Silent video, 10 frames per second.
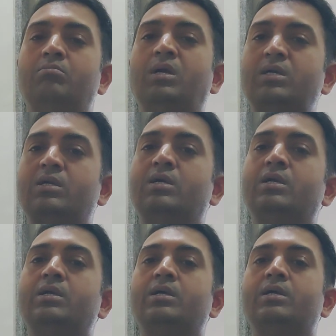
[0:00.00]
But
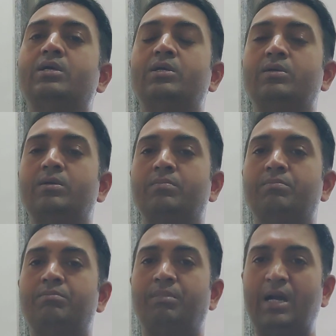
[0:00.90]

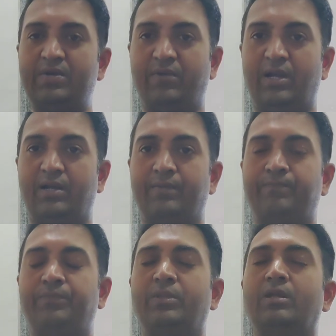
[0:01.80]
mind well,
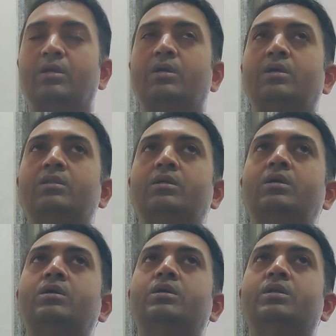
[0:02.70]

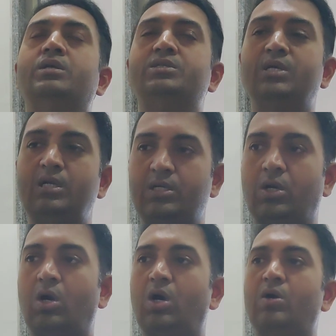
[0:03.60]
the
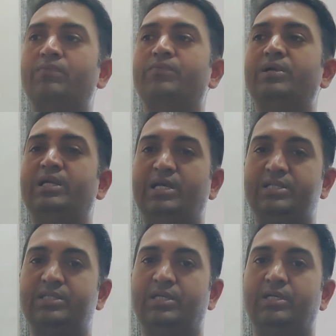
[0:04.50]
result of a
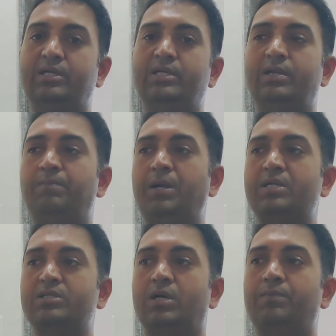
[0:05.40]
laser
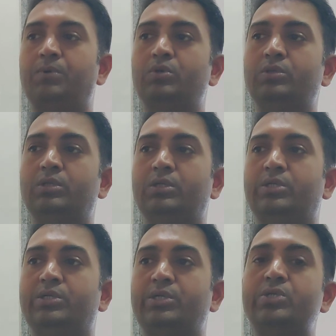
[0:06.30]
depends upon
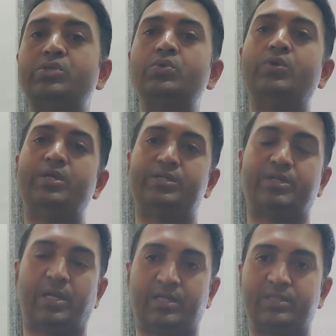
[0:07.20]
the tissue
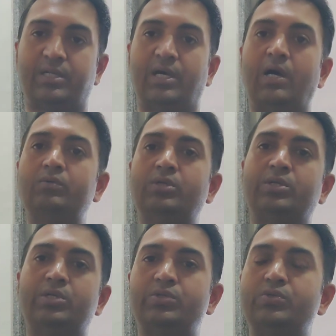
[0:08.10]
interaction, how the
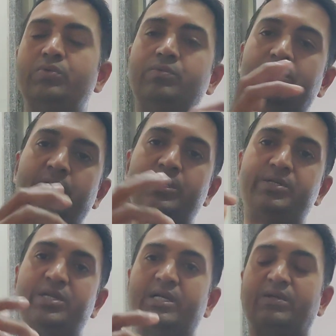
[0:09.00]
tissue
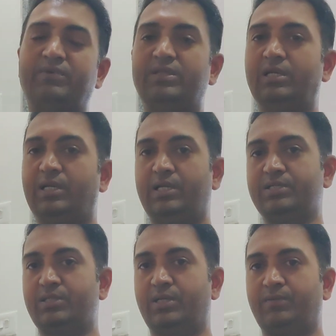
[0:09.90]
interact with the
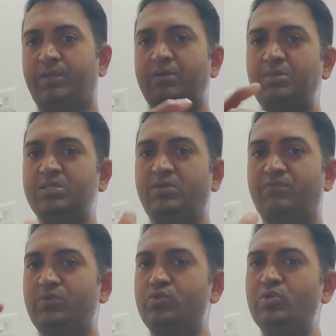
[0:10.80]
laser. That means the
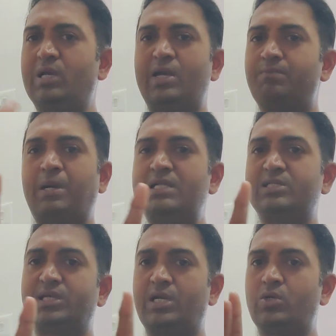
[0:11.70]
fistula and
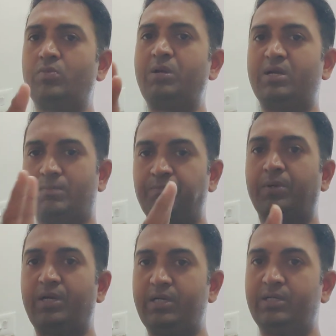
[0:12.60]
piles cannot be
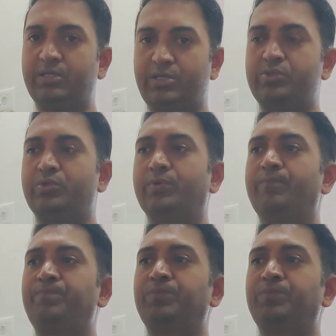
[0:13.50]
compared tissue.